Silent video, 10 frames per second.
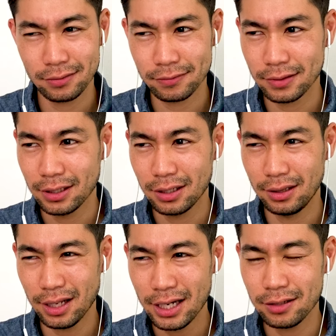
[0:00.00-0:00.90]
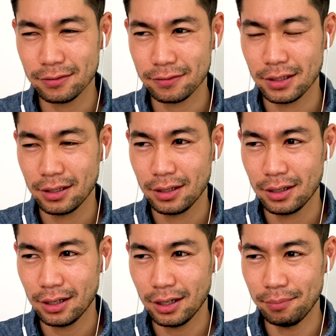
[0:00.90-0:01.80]
of life
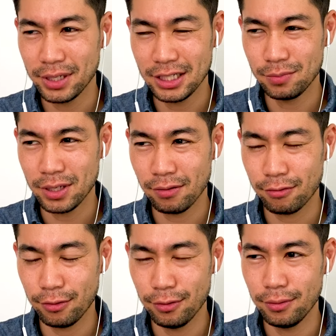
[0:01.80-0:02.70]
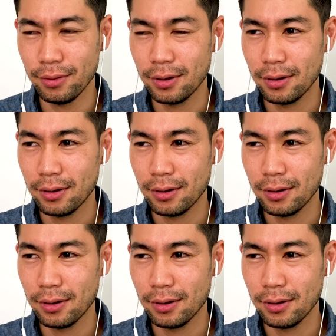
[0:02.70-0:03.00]
he'd been through.